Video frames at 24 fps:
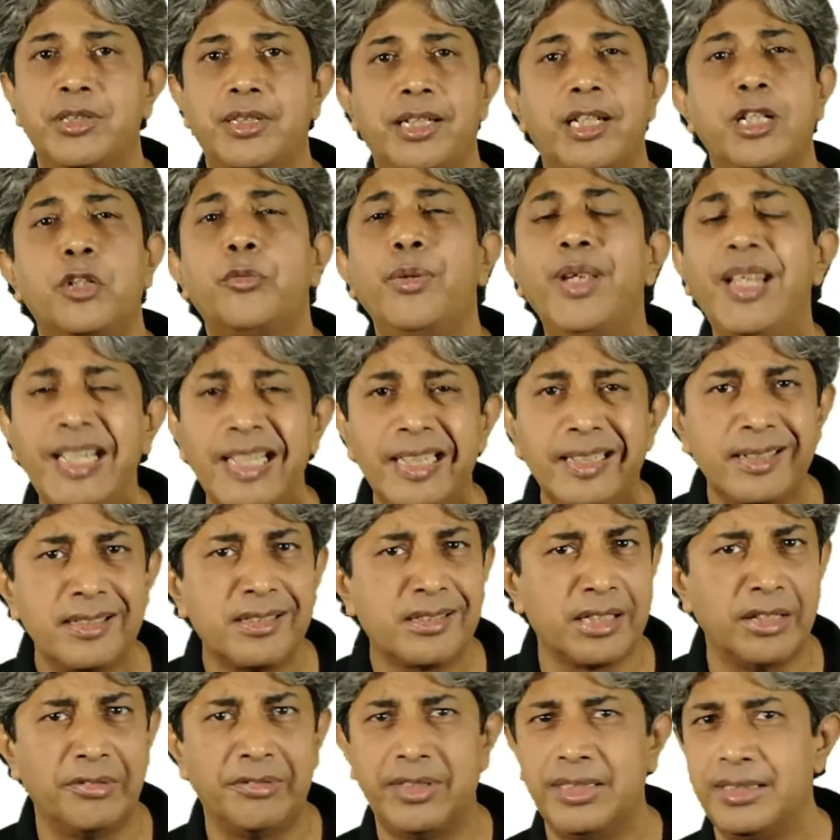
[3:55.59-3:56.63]
And I quickly
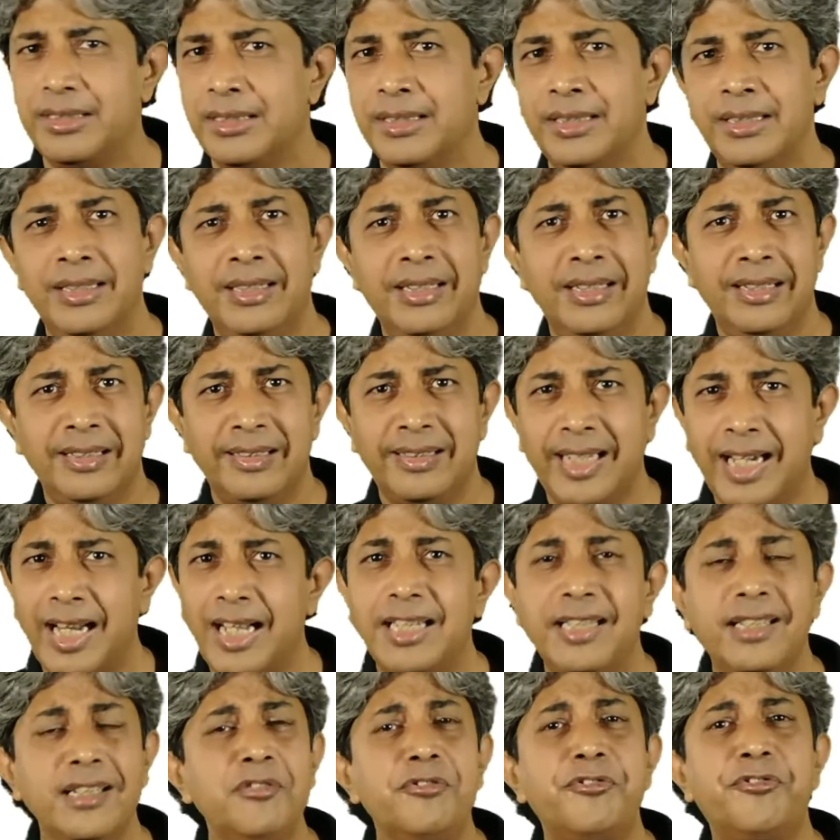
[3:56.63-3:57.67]
discovered that I
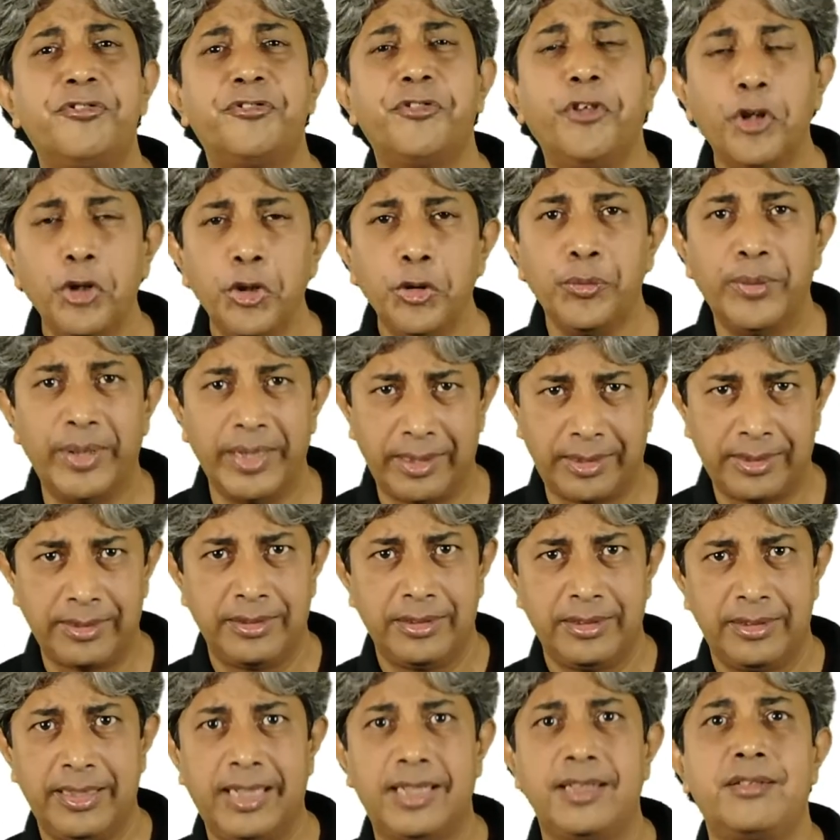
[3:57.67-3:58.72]
didn't follow it
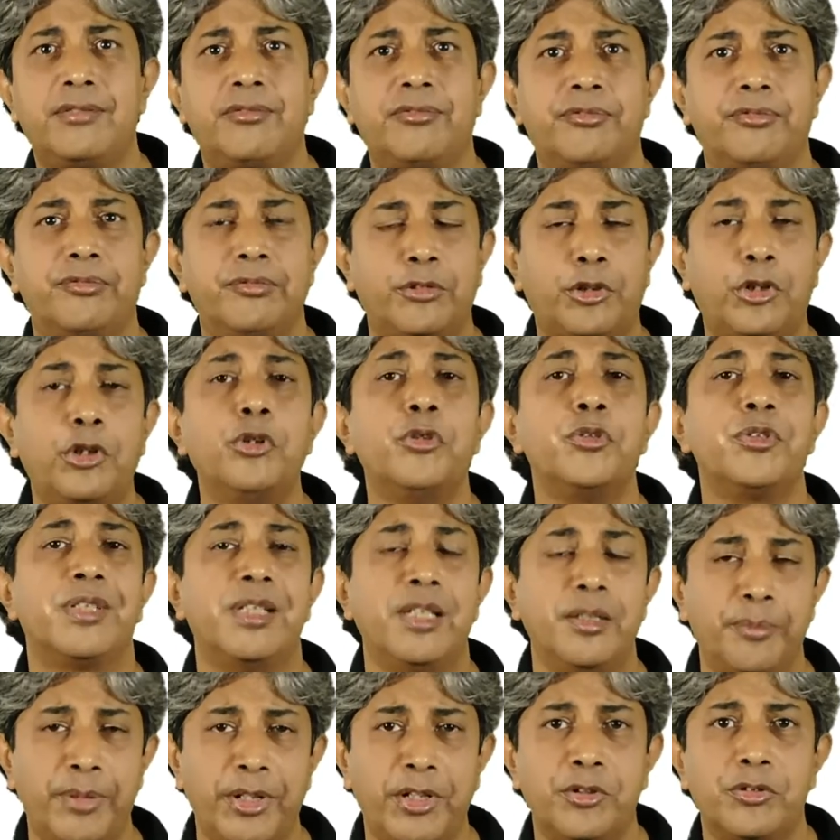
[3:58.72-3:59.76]
that
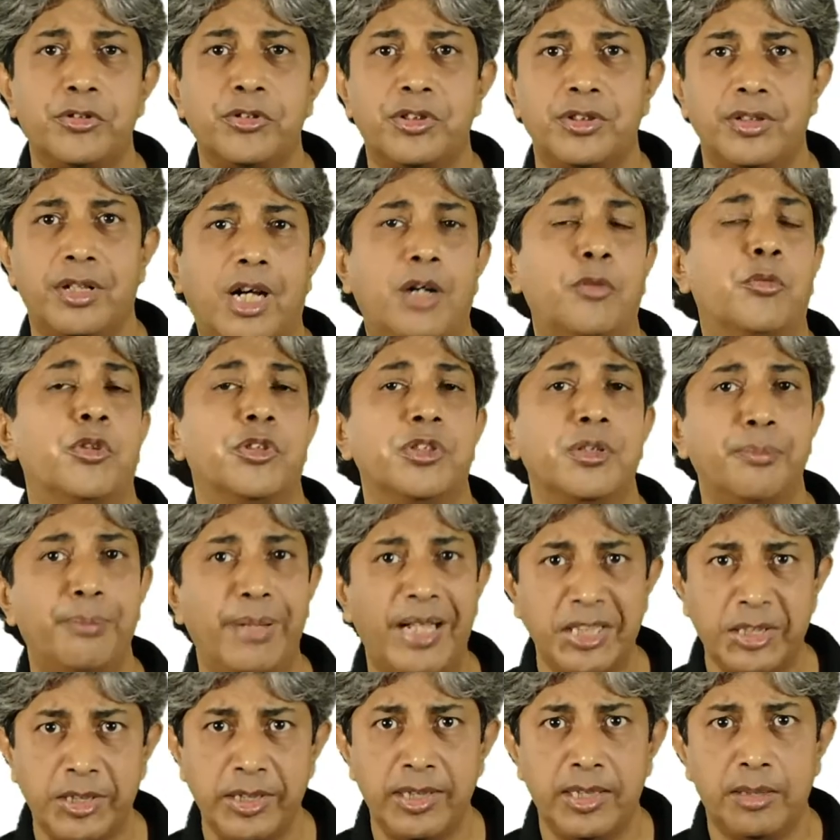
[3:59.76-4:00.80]
closely because wasn't
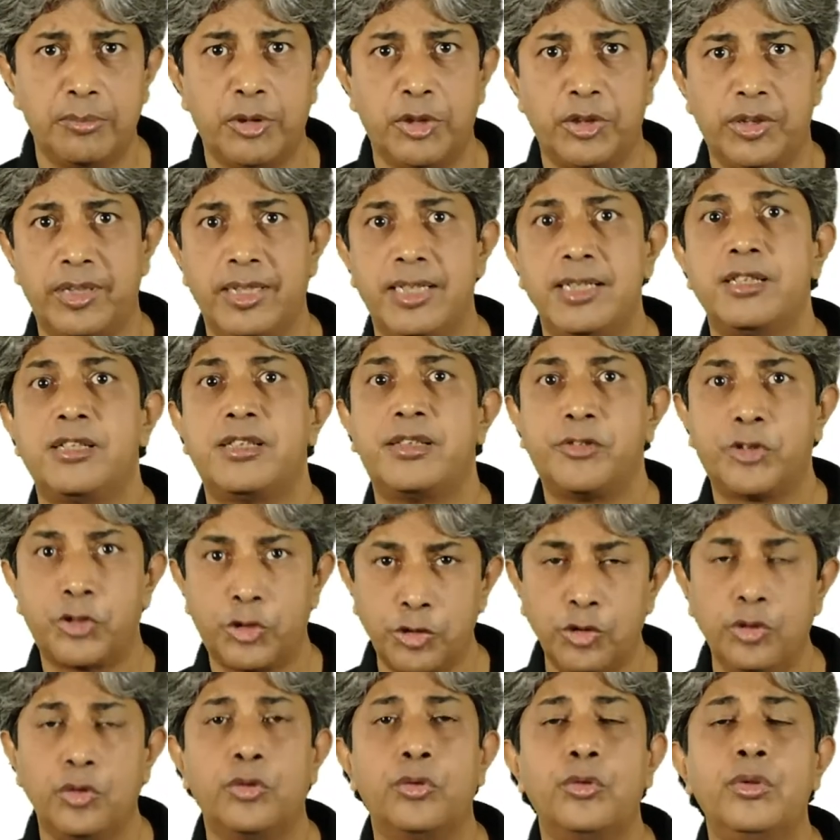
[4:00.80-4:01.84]
passionate about it. And
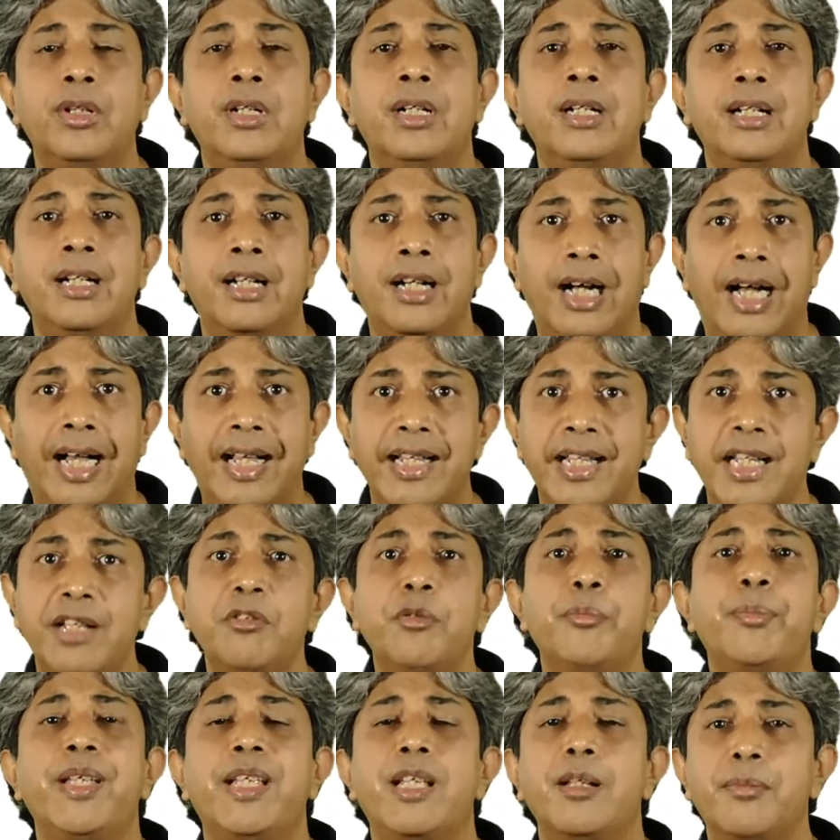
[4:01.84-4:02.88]
so I never
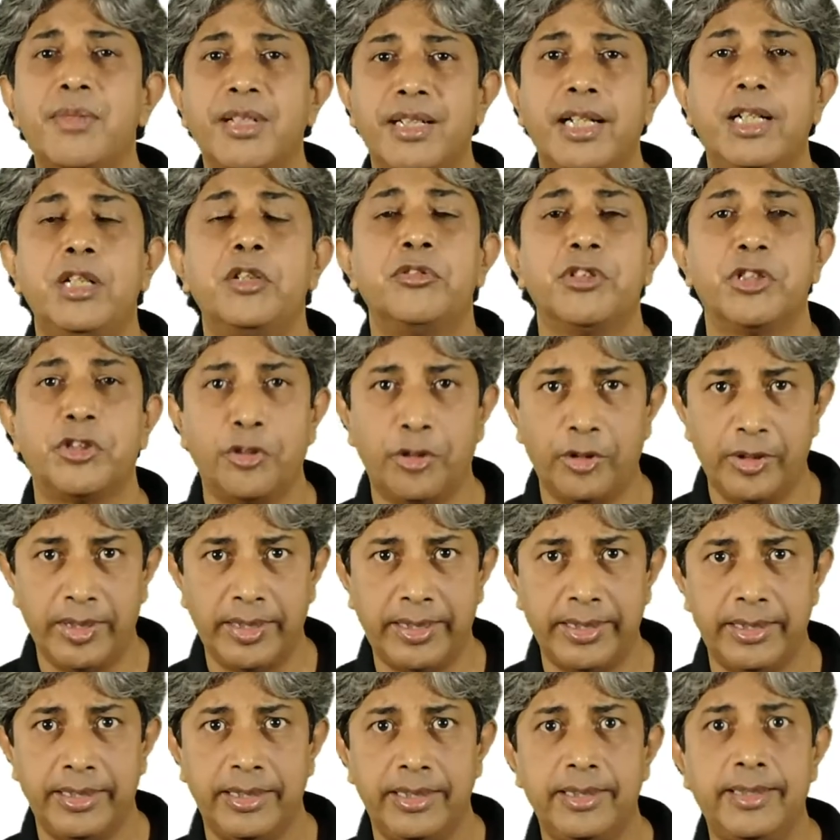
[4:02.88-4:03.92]
became the kind of
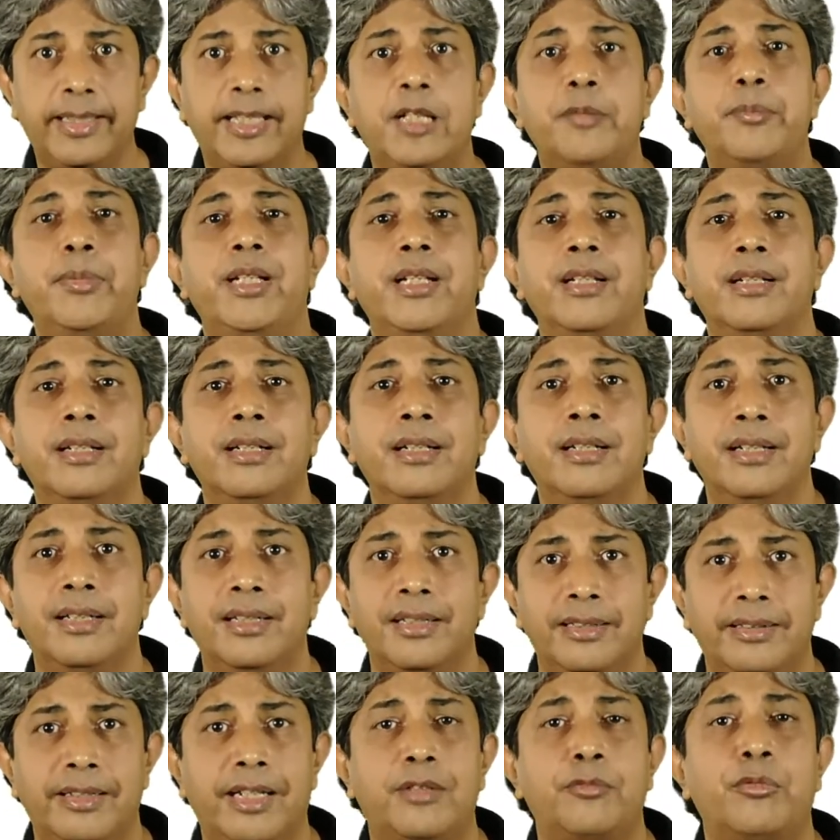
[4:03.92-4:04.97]
authority in gaming
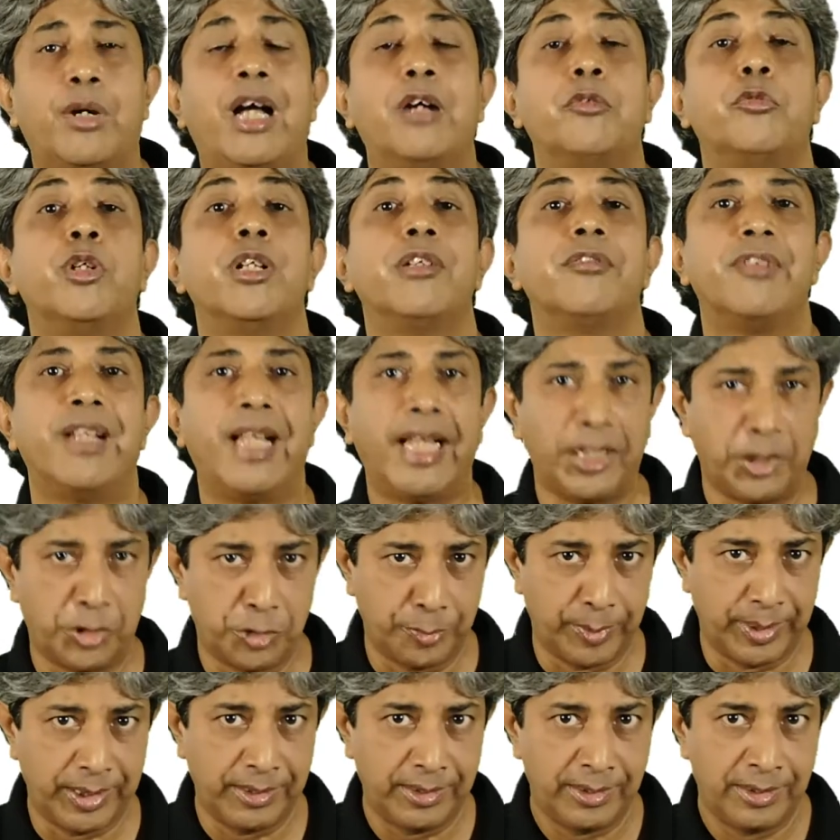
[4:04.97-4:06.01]
that I would have liked to
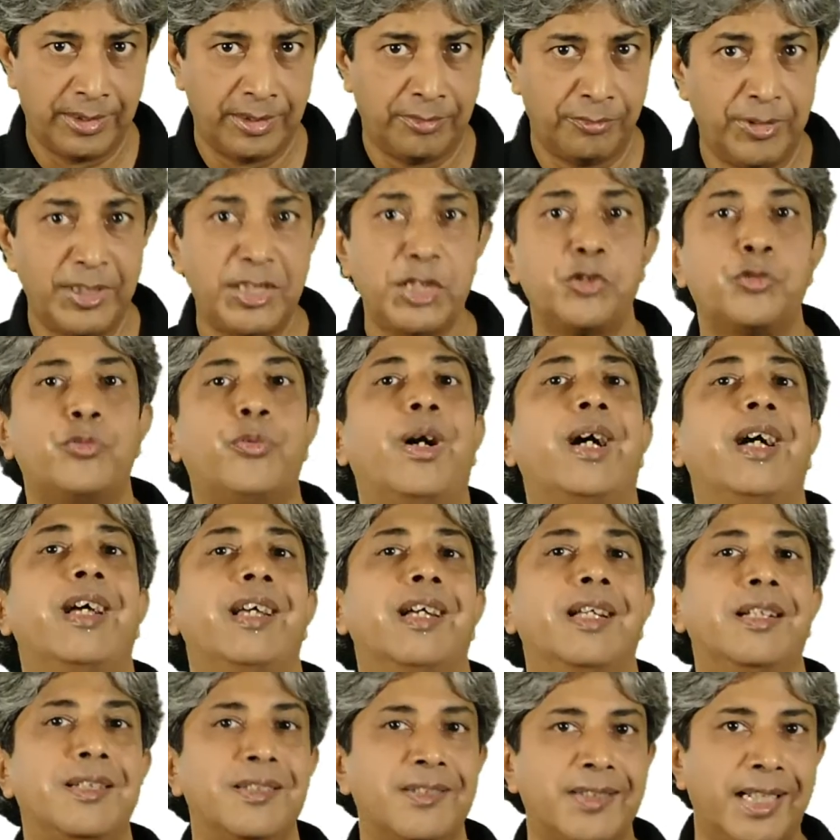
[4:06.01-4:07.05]
be, which is why
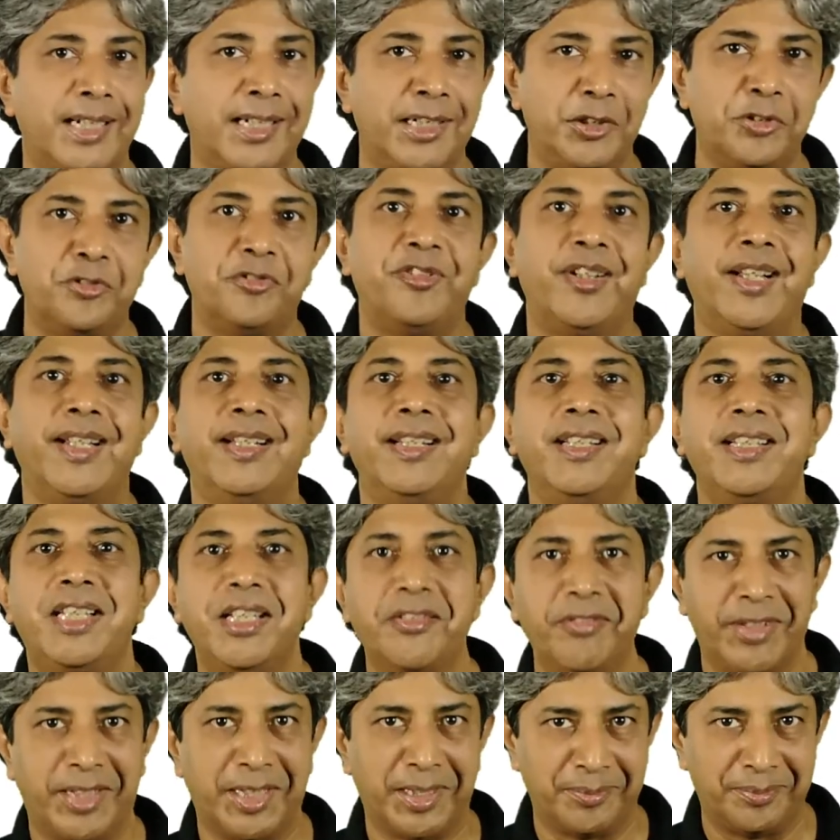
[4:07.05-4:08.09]
I decided to finally
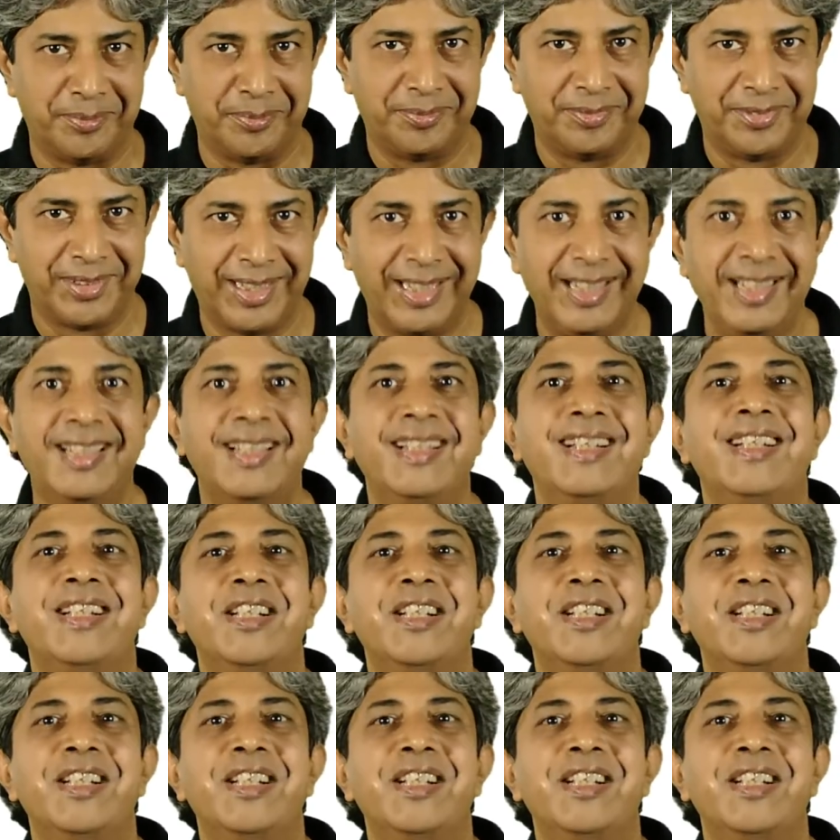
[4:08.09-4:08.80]
give it up. Okay?